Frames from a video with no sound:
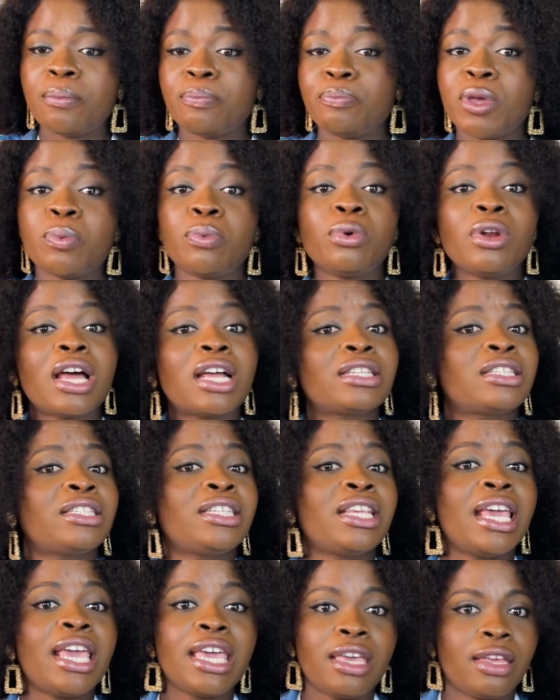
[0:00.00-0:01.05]
people are
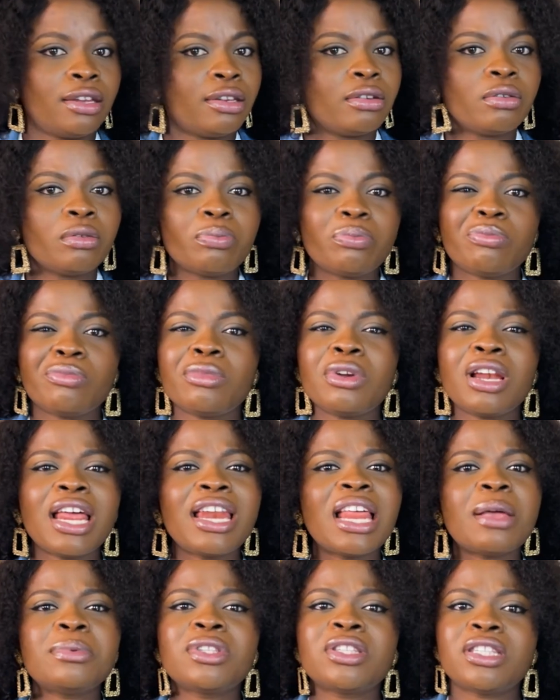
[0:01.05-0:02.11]
saying, let
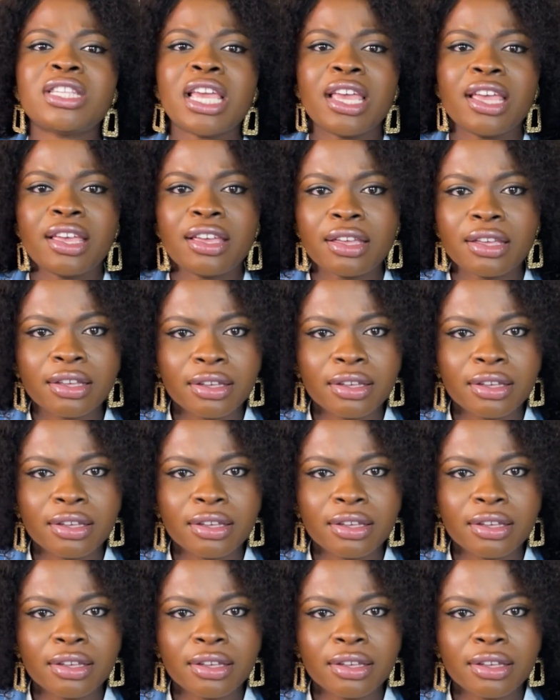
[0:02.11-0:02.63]
them say.